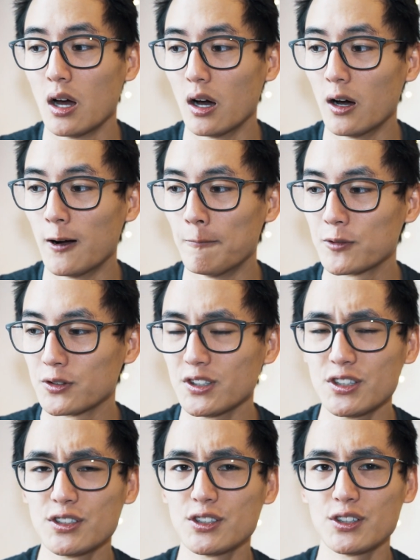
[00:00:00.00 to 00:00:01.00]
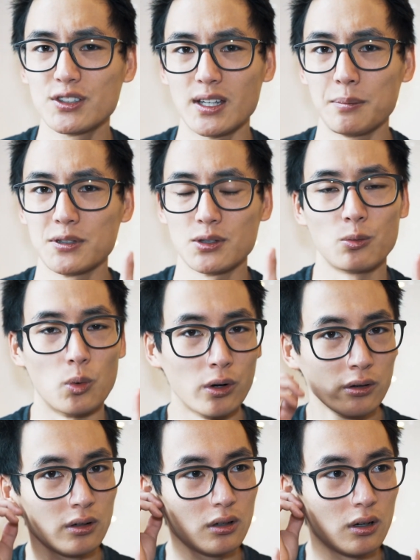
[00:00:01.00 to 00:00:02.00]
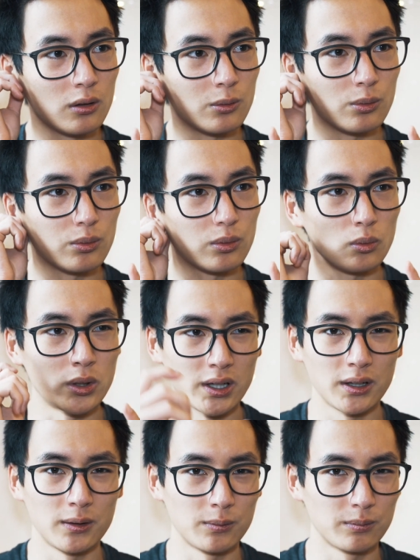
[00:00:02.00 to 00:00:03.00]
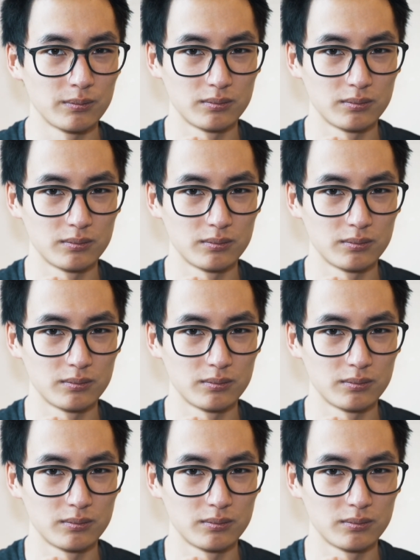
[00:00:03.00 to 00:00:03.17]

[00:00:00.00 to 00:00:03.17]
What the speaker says: So this is just episode 1 of what I